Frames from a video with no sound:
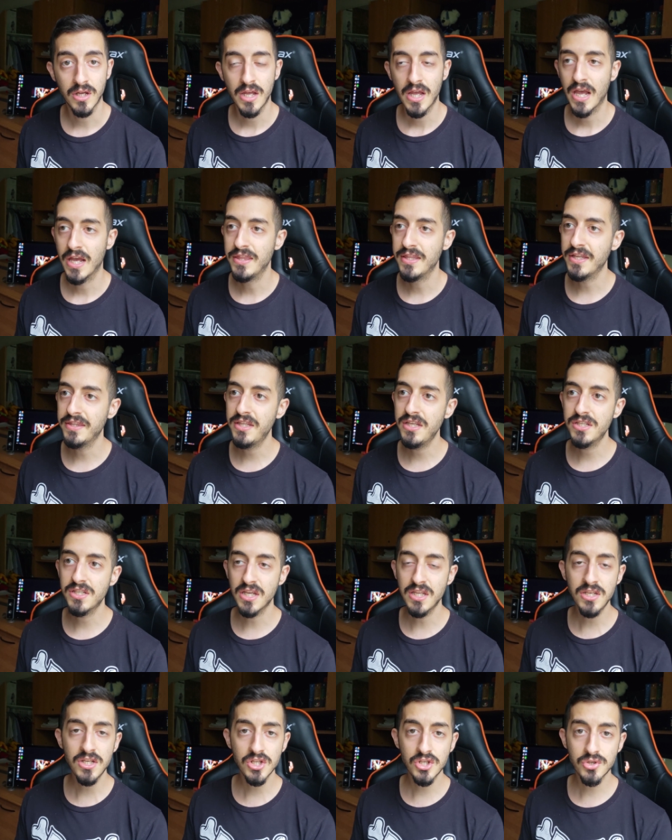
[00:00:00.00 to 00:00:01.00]
and that these
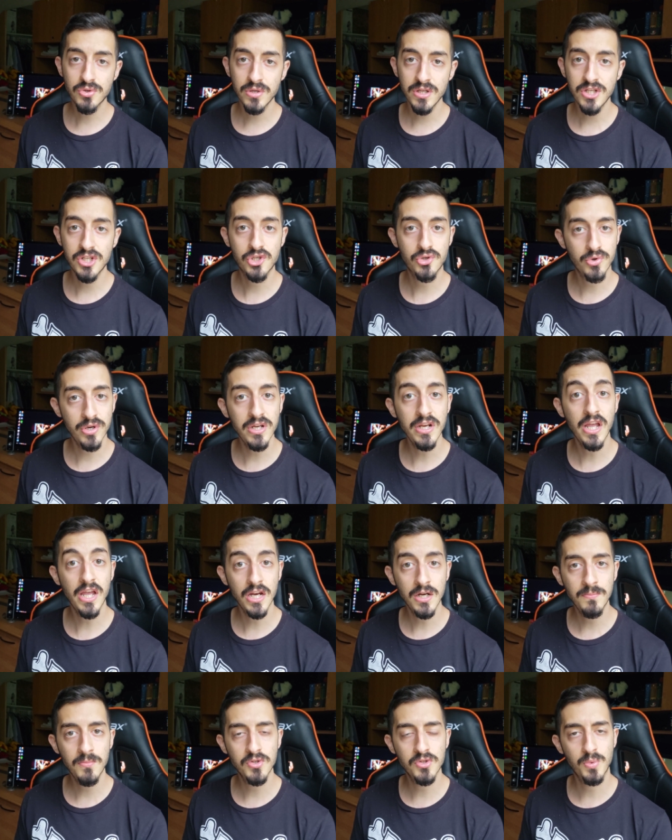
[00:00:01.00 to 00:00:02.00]
industries treat
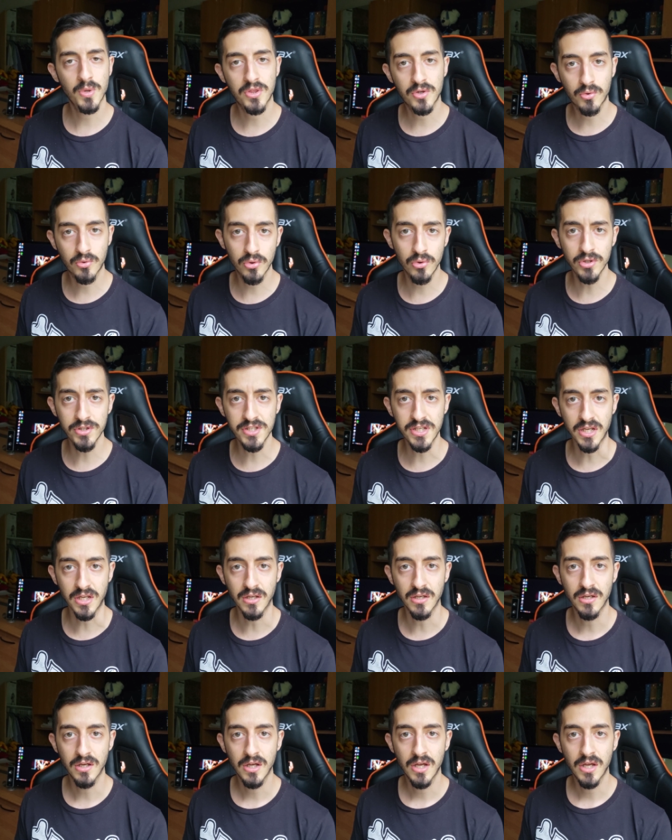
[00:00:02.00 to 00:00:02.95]
animals with cruelty.